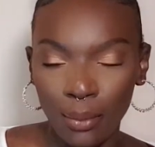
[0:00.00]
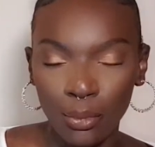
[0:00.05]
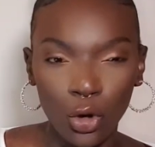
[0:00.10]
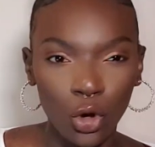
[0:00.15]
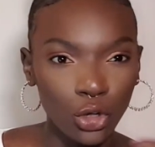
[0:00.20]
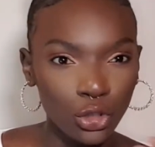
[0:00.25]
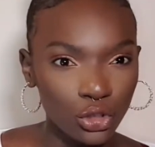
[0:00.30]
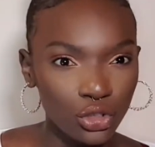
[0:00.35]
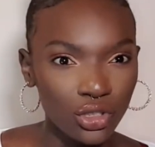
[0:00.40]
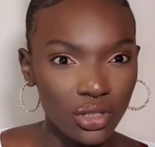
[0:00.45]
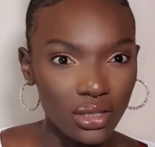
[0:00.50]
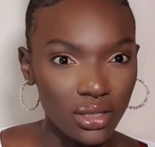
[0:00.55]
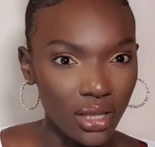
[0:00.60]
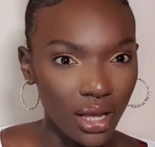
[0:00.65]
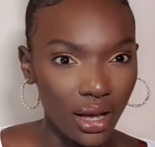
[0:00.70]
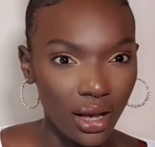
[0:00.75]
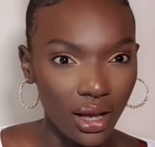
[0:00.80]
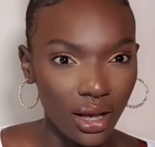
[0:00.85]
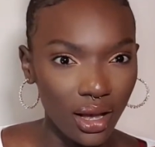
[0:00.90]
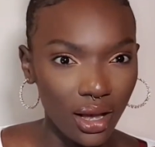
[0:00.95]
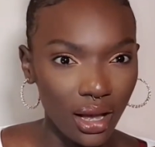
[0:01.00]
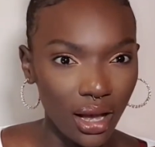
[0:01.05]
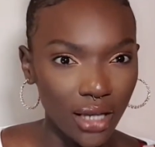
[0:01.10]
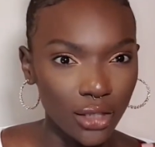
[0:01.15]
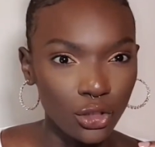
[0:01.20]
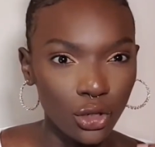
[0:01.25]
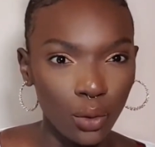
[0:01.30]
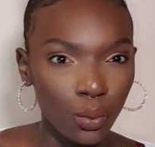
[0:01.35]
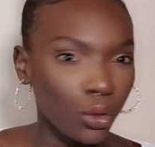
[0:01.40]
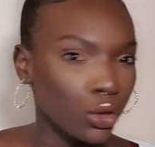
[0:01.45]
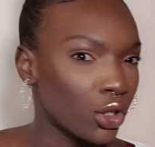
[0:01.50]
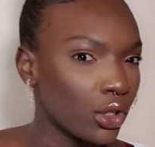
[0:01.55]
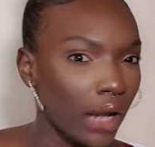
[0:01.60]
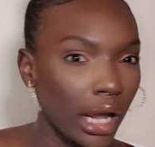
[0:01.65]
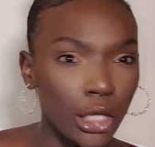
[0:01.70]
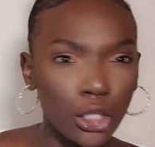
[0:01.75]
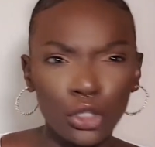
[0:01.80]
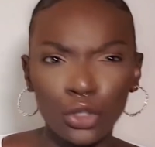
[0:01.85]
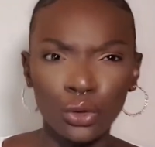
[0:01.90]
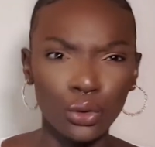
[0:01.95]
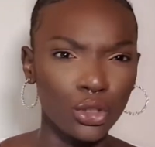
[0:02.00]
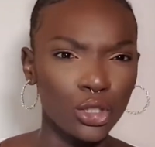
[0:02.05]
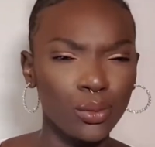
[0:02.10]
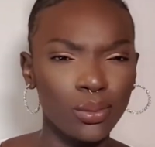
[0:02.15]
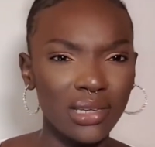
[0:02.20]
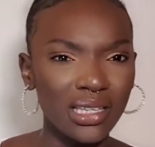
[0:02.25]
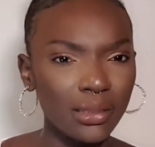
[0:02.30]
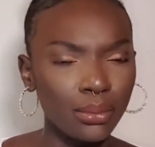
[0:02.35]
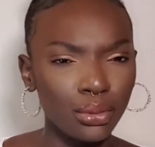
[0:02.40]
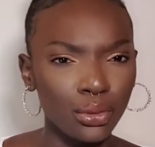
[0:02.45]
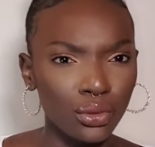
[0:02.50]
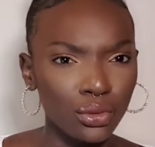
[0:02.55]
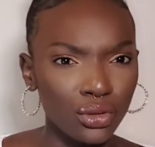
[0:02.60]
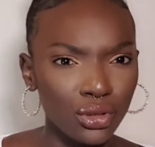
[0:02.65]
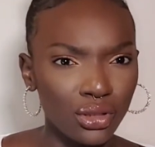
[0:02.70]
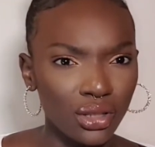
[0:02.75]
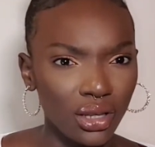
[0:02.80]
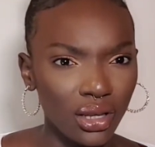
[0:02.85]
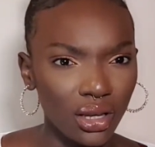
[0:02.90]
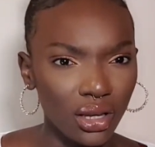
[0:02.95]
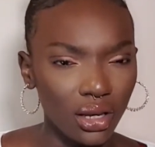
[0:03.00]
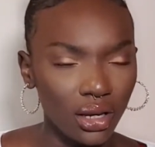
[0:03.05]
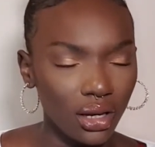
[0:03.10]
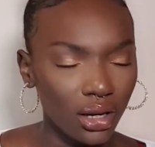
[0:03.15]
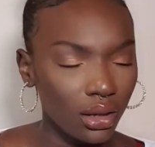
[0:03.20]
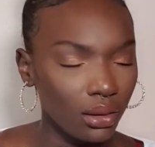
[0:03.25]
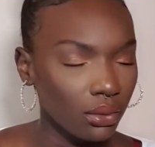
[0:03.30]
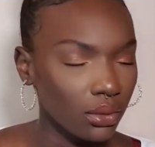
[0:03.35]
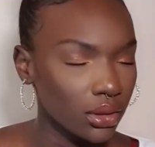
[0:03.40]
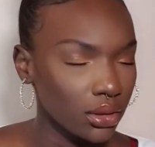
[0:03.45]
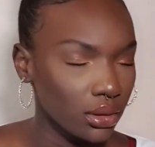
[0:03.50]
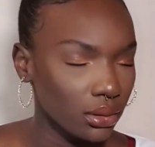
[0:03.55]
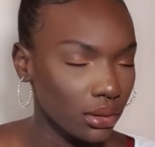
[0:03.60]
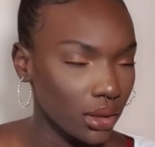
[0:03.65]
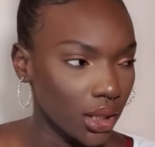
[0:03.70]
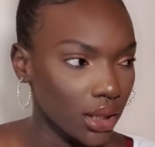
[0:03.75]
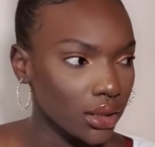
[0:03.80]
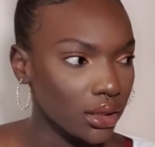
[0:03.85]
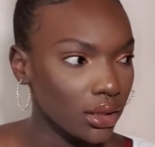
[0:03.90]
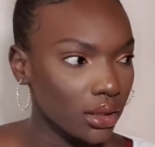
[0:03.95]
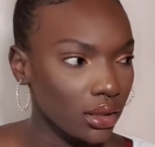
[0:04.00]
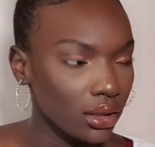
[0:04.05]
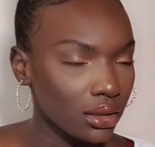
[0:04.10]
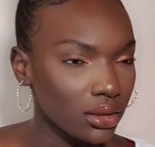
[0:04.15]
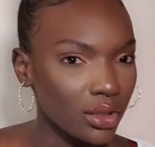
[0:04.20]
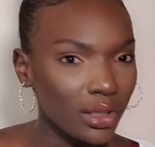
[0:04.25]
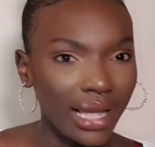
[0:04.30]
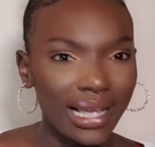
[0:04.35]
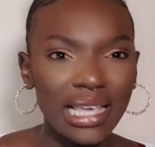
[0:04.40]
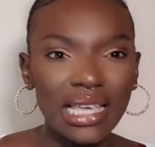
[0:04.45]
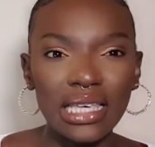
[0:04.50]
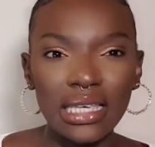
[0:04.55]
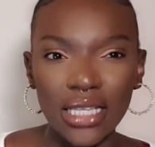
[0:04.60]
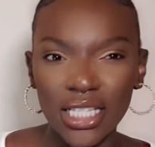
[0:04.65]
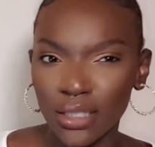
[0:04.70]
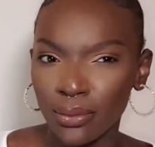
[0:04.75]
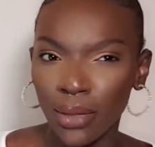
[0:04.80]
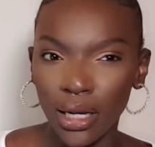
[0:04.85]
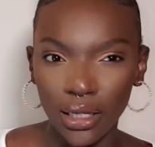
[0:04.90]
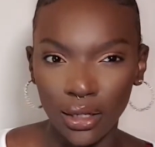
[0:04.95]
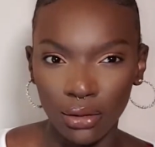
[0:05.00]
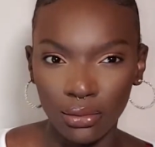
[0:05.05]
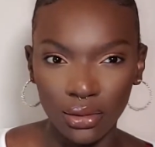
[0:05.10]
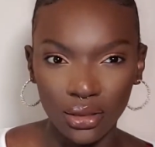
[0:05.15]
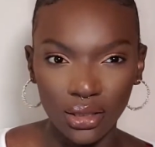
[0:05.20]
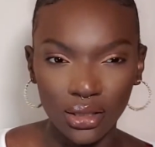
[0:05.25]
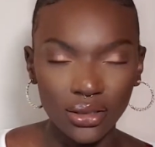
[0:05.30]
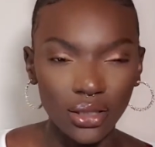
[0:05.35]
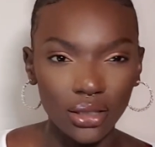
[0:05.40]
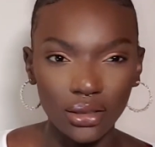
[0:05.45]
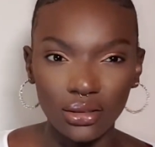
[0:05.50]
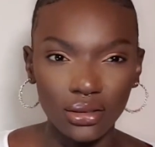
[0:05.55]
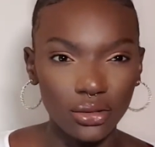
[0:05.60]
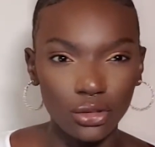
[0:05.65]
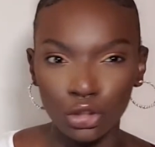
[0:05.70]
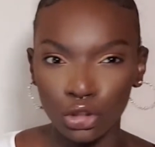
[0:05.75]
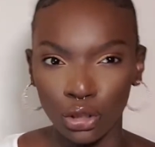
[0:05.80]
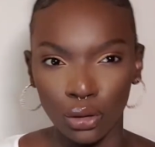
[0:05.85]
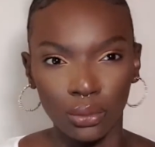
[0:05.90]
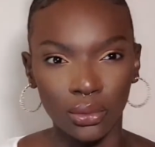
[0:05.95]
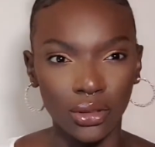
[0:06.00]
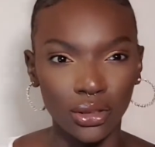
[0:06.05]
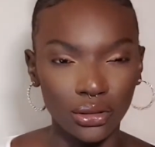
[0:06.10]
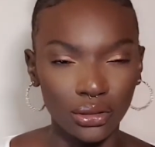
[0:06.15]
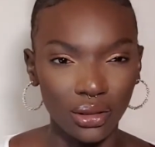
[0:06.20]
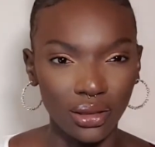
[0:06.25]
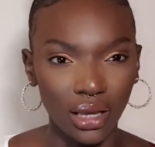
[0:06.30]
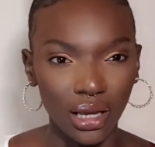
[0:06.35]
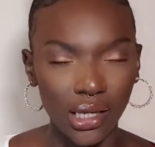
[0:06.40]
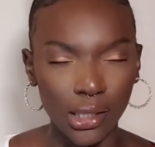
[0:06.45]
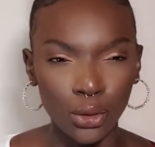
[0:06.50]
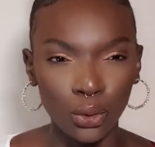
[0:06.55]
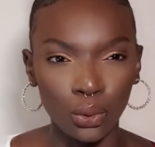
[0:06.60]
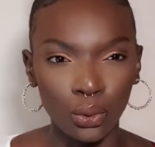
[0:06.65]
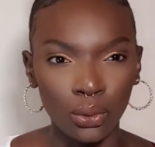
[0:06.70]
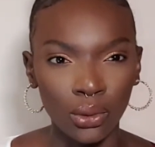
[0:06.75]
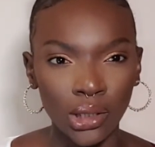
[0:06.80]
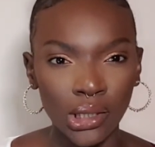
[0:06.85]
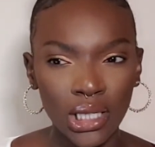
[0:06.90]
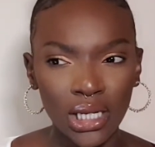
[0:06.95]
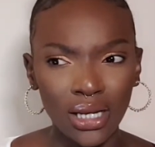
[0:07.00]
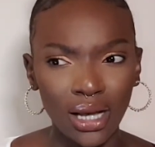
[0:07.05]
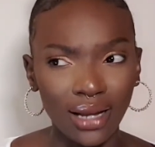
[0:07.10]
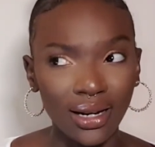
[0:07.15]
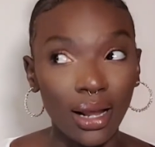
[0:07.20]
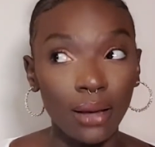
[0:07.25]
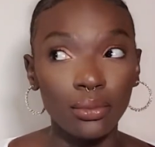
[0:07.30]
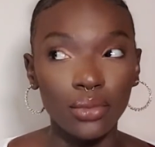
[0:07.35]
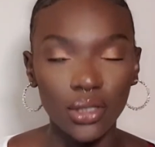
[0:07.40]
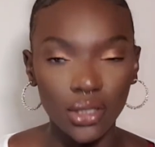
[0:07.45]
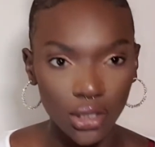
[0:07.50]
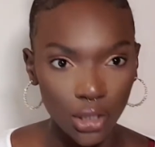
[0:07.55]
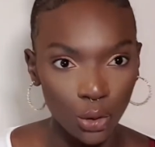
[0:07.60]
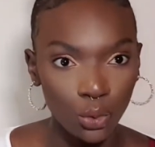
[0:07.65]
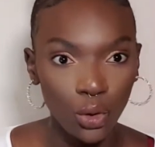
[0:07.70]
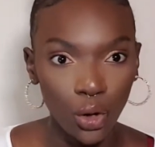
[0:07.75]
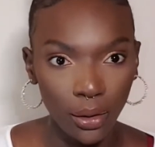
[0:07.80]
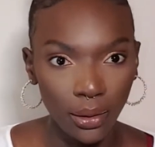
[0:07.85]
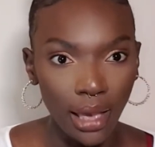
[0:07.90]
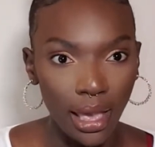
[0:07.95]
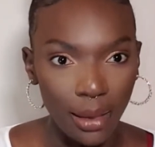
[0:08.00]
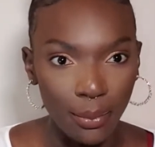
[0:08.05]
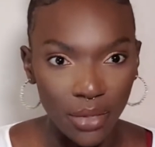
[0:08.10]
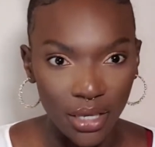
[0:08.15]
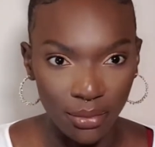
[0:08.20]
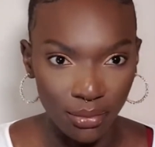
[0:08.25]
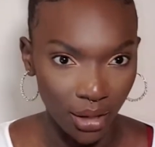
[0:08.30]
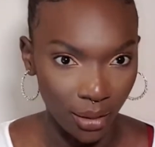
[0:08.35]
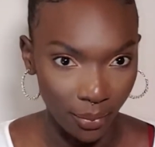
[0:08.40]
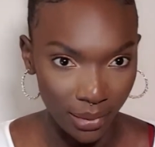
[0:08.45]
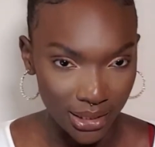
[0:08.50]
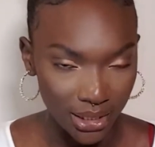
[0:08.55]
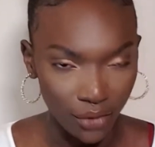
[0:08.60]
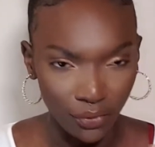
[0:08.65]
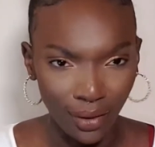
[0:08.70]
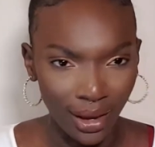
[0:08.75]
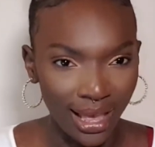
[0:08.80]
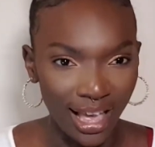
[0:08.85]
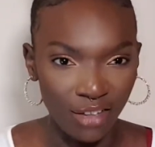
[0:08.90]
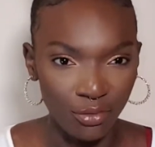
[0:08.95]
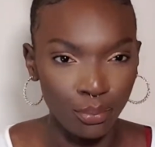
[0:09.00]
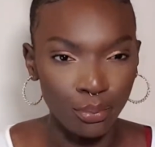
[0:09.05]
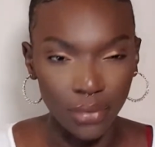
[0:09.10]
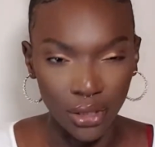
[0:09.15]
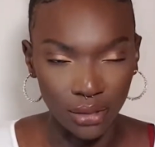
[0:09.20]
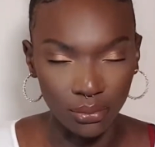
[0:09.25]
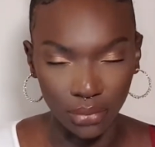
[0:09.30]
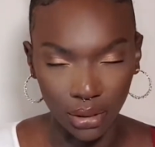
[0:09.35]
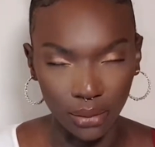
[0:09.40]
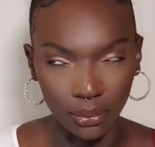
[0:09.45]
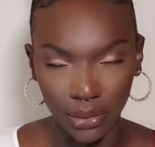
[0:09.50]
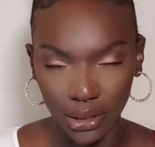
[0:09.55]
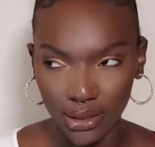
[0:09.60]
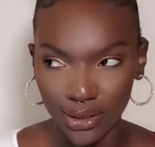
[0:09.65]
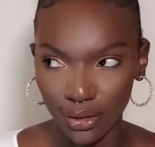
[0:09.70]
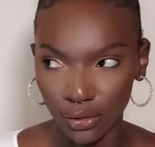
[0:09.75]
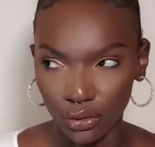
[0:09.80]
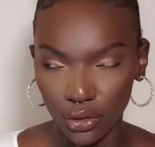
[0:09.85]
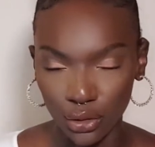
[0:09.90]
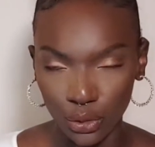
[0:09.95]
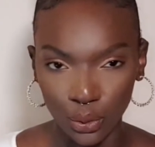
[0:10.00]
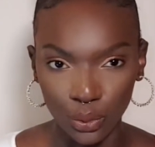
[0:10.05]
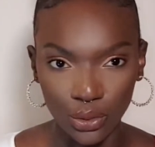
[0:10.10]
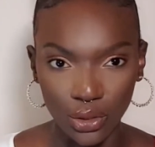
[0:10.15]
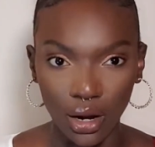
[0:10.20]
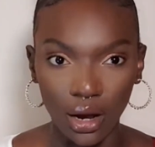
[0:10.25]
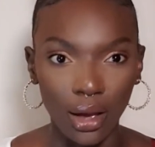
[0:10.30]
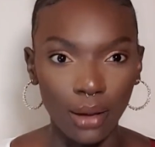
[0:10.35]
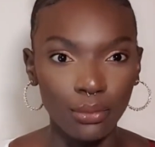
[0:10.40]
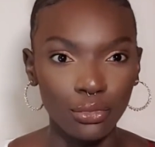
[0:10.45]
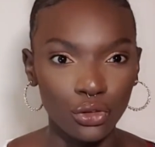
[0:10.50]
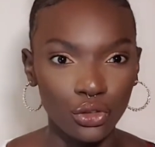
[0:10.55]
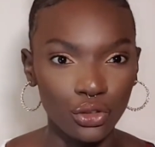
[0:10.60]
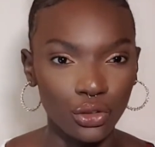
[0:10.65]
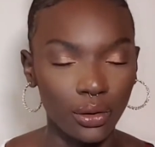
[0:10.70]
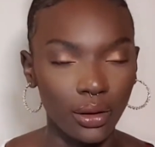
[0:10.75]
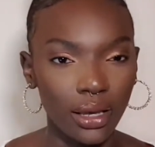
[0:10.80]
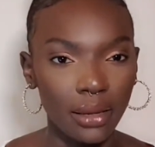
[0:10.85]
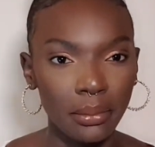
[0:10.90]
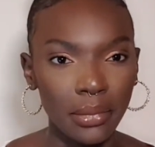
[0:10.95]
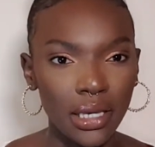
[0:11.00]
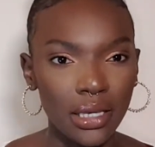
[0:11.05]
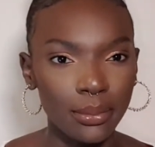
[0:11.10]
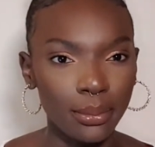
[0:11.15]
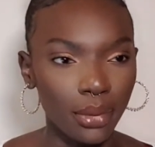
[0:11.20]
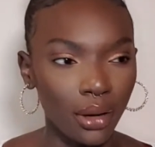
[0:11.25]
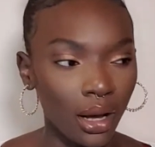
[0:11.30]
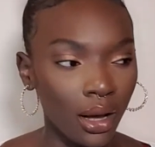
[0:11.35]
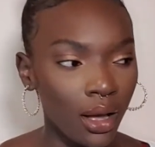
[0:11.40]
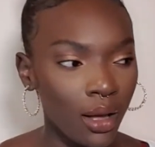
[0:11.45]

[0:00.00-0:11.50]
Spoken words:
I'm conscious that I don't want to like use people to what's the word, to like ease my loneliness. I don't want to do that at all, and I'm still okay being by myself. I have been by myself this whole time. Do you know what I mean?